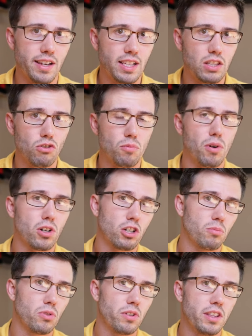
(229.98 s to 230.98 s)
like the
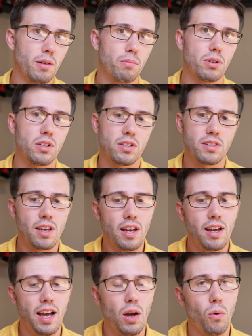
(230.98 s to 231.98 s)
reMarkable and the Boox,
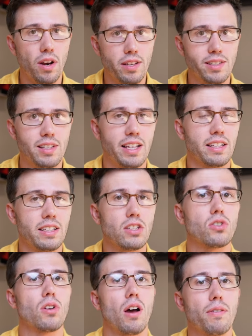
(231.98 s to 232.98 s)
I want a slightly
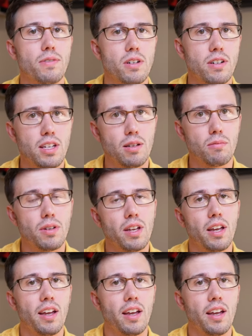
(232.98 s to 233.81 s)
softer nib,